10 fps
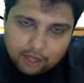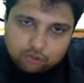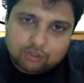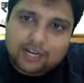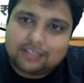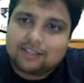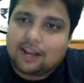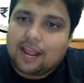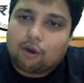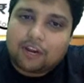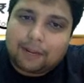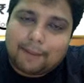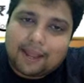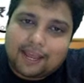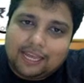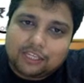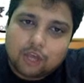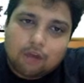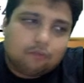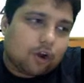So that is the iconic package.
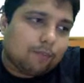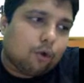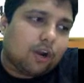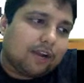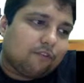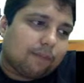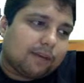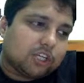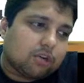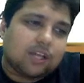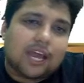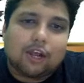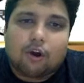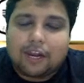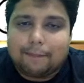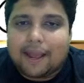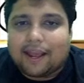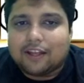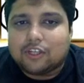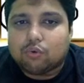For more information on the iconic
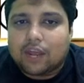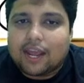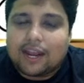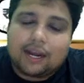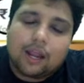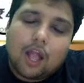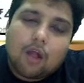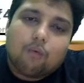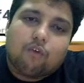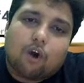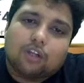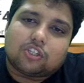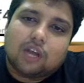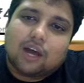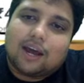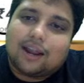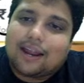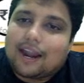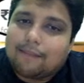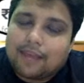package, you can watch the
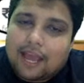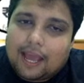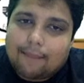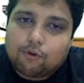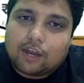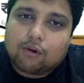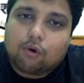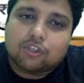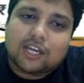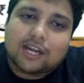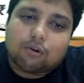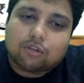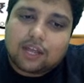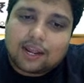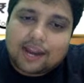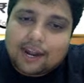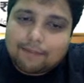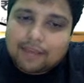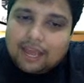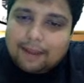Unacademy app. You can go check out the
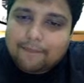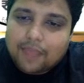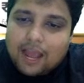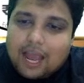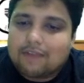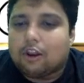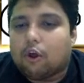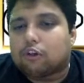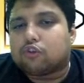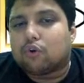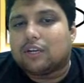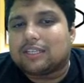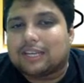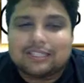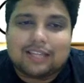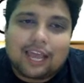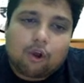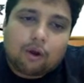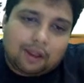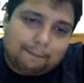Unacademy app. I will also discuss the
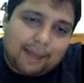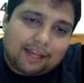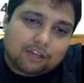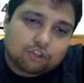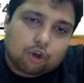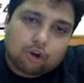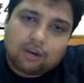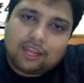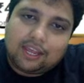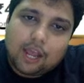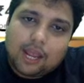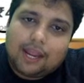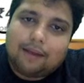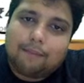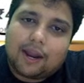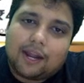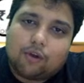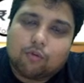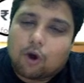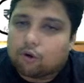iconic package thoroughly in my
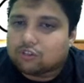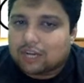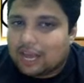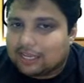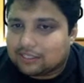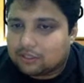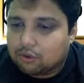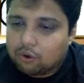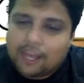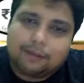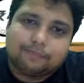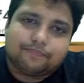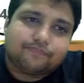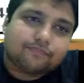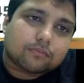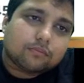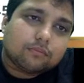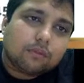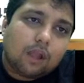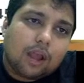tomorrow's class. Okay.
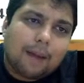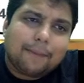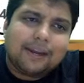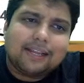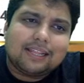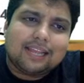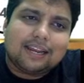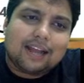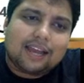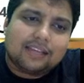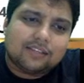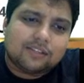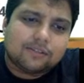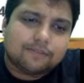Up until then, guys,